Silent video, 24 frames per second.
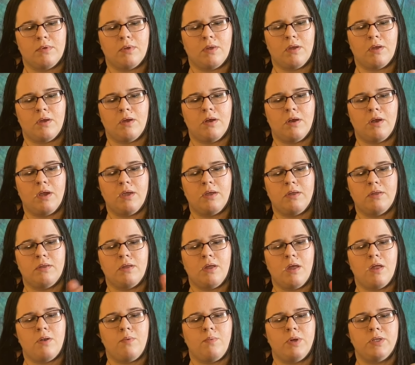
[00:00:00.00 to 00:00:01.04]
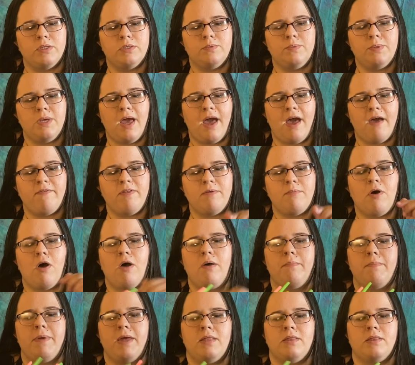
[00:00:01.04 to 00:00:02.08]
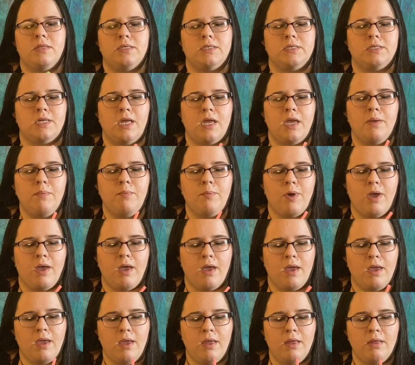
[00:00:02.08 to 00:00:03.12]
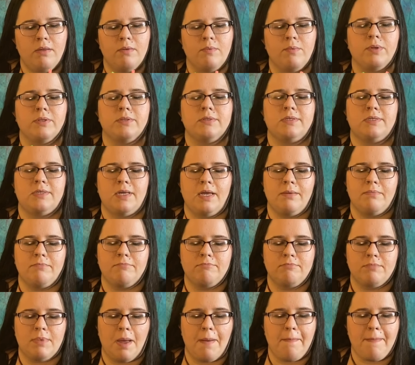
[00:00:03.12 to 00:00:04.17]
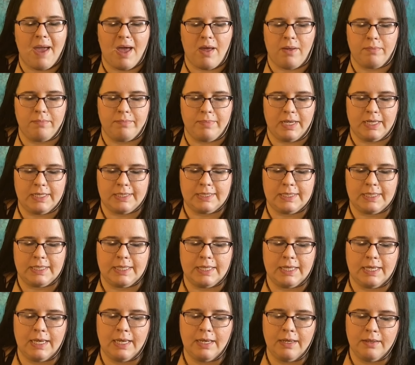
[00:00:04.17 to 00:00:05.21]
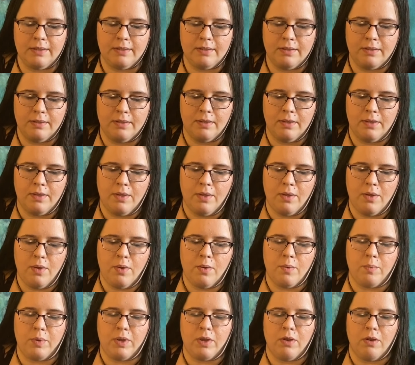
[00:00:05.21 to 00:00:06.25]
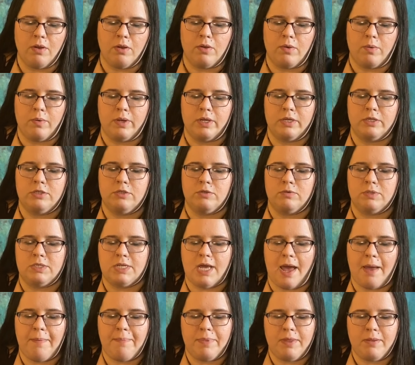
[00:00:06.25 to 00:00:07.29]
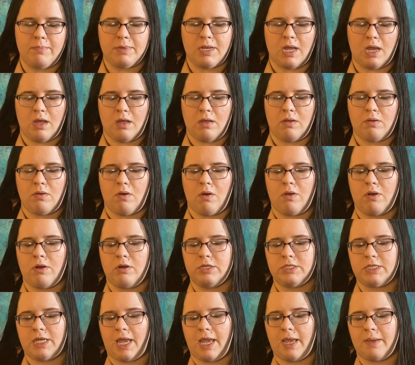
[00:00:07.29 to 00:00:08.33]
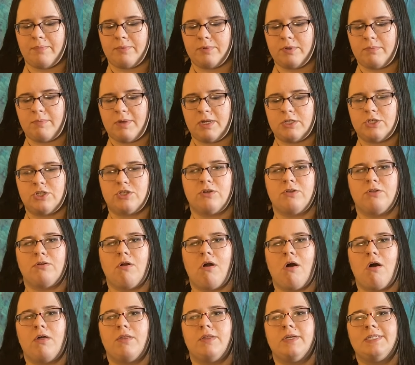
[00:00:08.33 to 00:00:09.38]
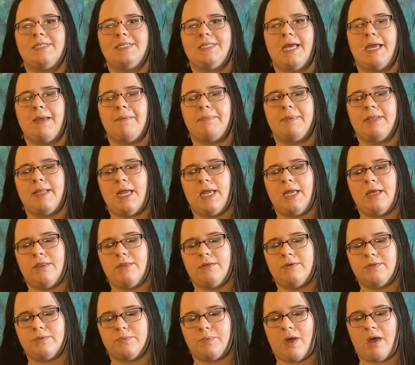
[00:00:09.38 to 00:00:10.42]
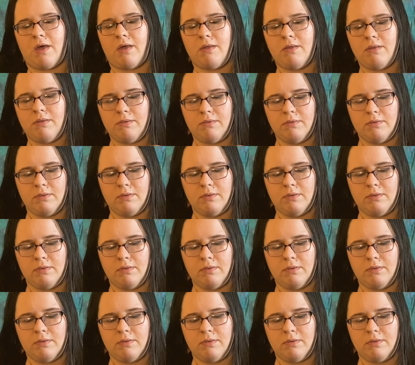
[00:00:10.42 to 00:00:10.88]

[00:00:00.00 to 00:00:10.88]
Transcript: All right, and once we have them all bent the same way, well, the same amount basically, we are going to tap them down on our table to make sure they're all the same length as well.